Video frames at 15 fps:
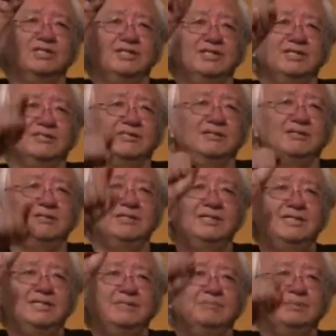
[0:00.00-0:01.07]
at the
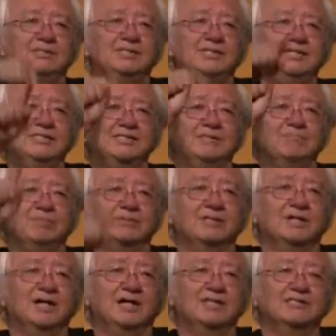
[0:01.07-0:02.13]
Matisse and
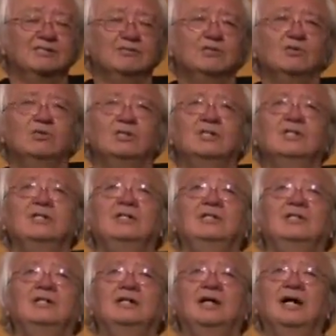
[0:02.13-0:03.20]
Picasso going, I